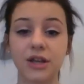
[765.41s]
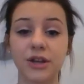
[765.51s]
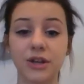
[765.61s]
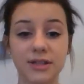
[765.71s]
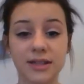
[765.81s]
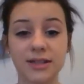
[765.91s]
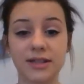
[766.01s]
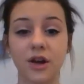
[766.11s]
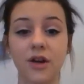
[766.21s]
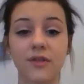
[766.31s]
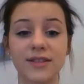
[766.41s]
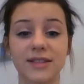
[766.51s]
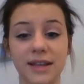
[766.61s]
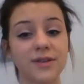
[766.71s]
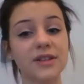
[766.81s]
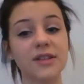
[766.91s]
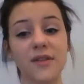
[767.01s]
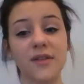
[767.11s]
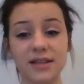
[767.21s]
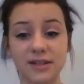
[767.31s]
consisting of a series
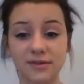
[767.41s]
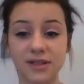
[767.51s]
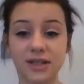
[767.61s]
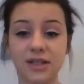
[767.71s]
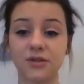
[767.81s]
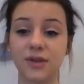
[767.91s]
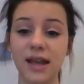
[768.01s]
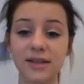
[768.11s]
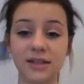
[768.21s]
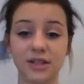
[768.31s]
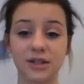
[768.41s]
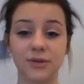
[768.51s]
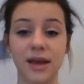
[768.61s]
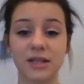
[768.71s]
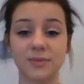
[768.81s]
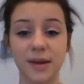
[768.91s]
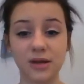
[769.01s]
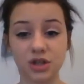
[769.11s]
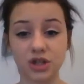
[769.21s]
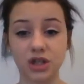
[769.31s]
of activities relating to
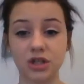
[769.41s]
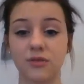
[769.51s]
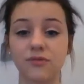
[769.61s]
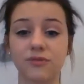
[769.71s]
expenditures